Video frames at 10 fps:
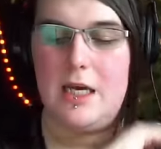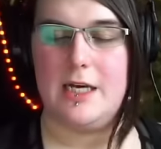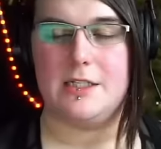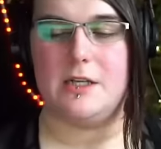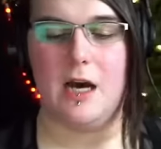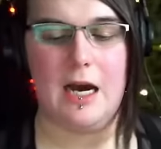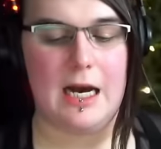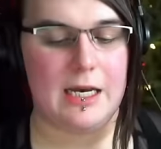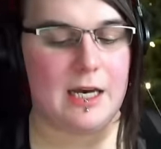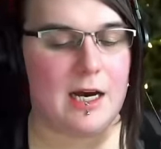yes,
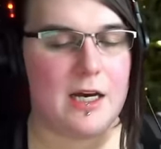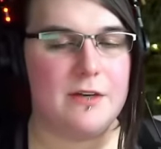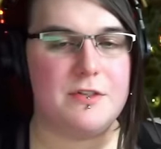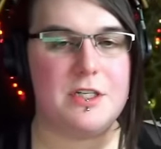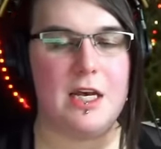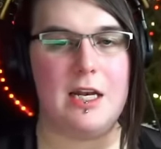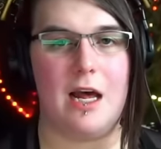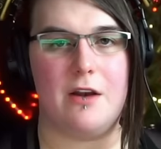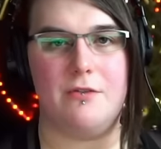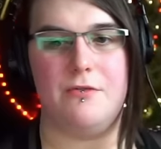I I have stayed
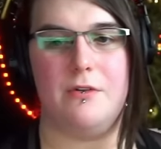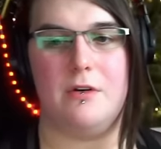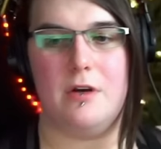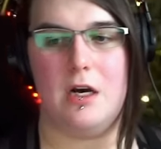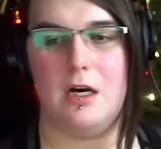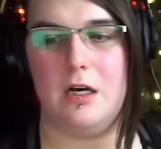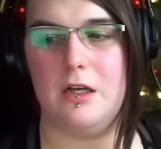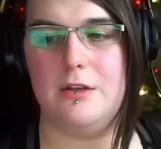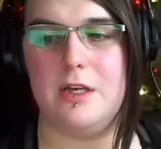out of uh,